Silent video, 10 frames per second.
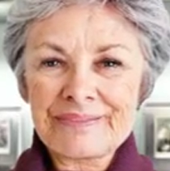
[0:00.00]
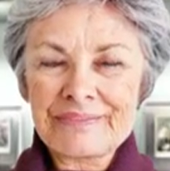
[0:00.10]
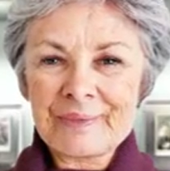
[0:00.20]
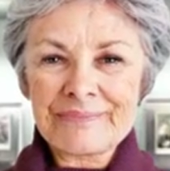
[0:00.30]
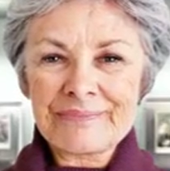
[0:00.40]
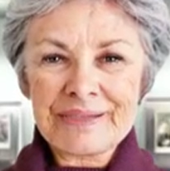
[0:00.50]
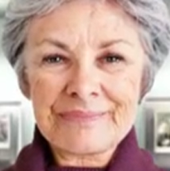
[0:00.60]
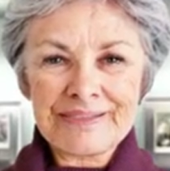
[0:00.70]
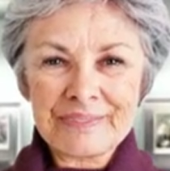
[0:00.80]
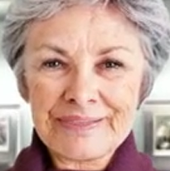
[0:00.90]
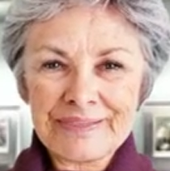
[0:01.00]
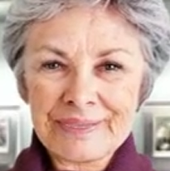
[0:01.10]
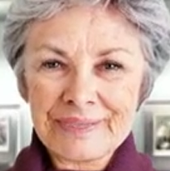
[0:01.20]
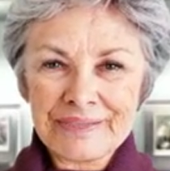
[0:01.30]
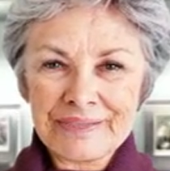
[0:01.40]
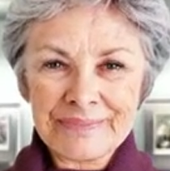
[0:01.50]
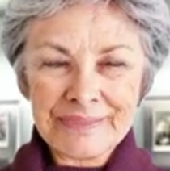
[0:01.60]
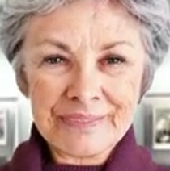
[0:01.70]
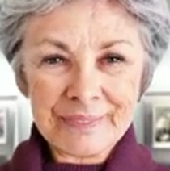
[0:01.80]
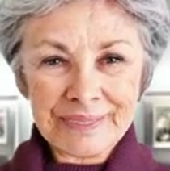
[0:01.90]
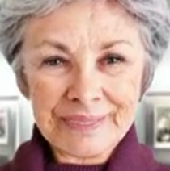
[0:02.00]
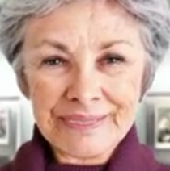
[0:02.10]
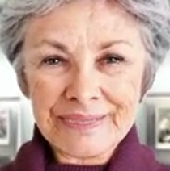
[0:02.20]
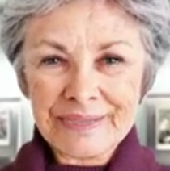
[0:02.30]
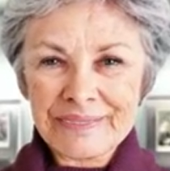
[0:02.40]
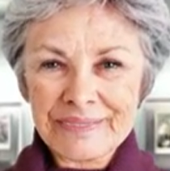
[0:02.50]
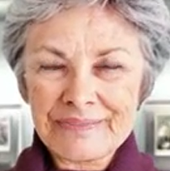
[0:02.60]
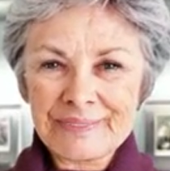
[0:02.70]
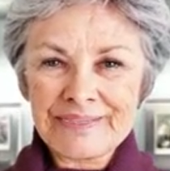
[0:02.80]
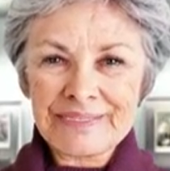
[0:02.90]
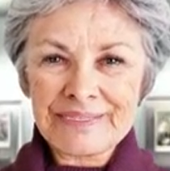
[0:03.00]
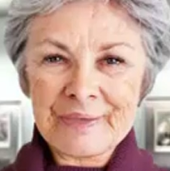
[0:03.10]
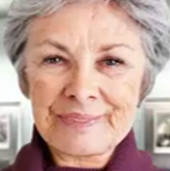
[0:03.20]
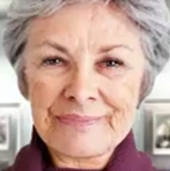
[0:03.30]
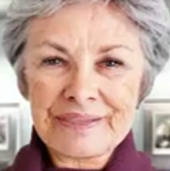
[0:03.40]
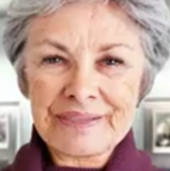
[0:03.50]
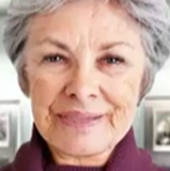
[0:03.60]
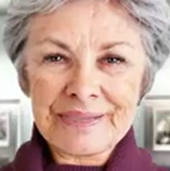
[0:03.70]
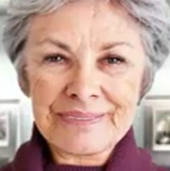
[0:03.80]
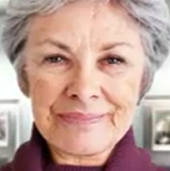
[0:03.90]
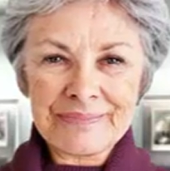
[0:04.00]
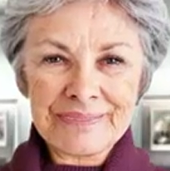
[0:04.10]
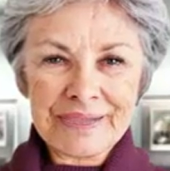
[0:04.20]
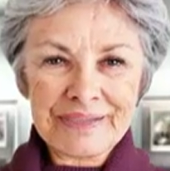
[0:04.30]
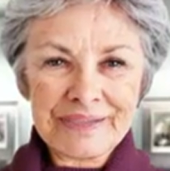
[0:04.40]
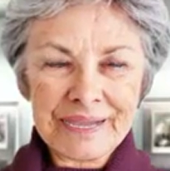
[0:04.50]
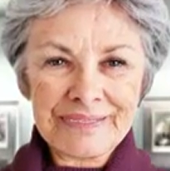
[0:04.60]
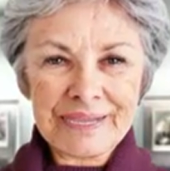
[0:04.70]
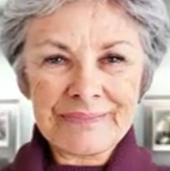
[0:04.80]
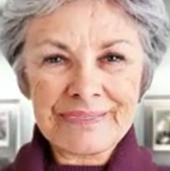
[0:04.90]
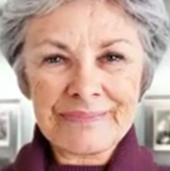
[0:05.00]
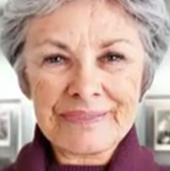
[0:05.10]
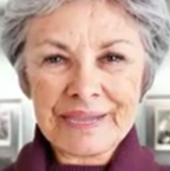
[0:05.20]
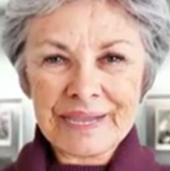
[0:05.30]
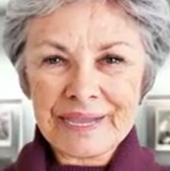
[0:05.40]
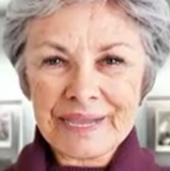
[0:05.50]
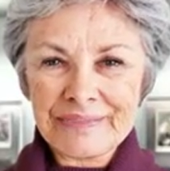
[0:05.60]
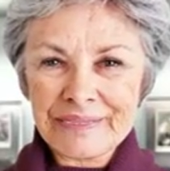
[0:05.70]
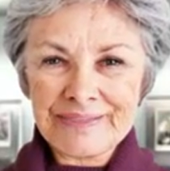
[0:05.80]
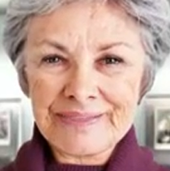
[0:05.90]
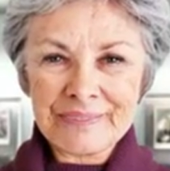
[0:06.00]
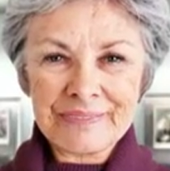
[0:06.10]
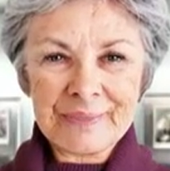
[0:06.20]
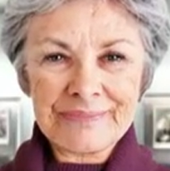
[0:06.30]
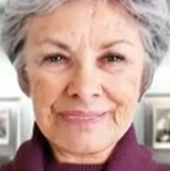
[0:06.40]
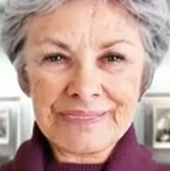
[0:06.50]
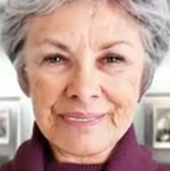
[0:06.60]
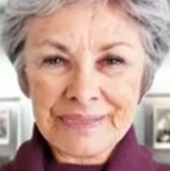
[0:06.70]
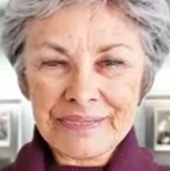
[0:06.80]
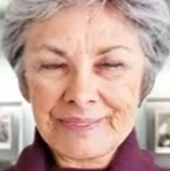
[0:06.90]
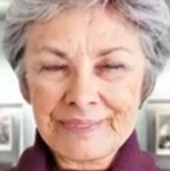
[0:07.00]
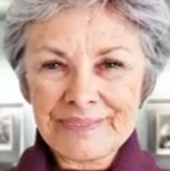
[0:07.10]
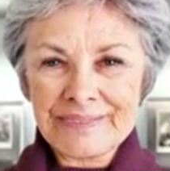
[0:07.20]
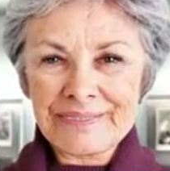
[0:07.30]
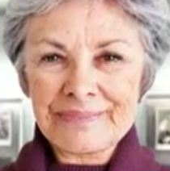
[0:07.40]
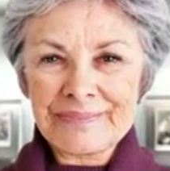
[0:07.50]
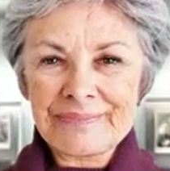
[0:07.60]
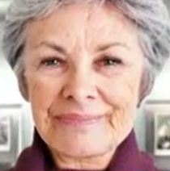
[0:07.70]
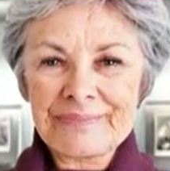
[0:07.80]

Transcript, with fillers: If your baby is a girl, her uterus and ovaries are in place and a lifetime supply of eggs has formed in the ovaries.